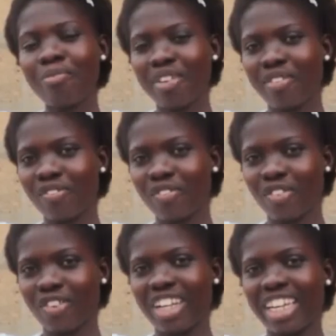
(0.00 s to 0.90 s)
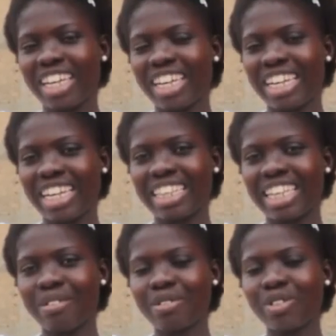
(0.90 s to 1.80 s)
very painful. And at
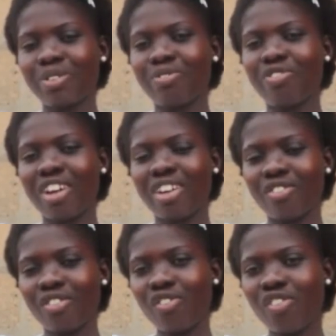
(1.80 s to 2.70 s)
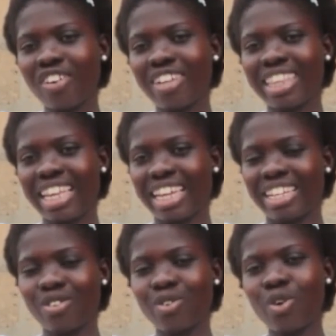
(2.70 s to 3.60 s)
times you, you feel very
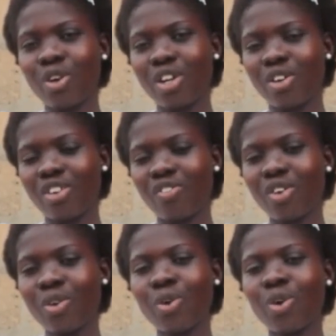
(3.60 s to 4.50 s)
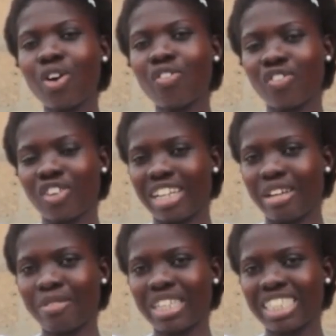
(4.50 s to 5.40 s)
tired. You go, you even go off
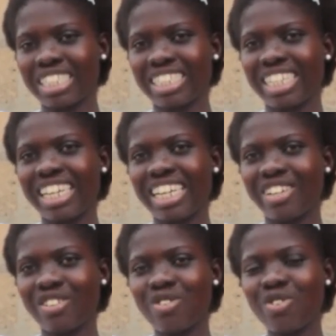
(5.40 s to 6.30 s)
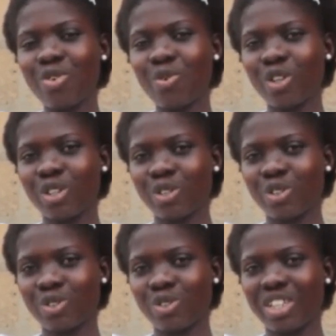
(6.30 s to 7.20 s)
on the machine. You don't know what
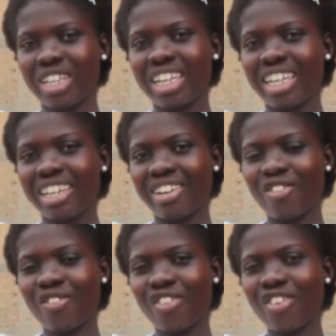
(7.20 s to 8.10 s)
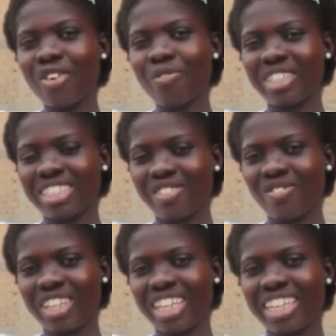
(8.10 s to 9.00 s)
to do. Your freedom is
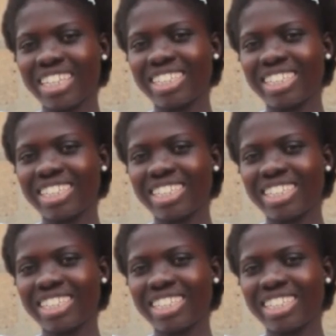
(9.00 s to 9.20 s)
even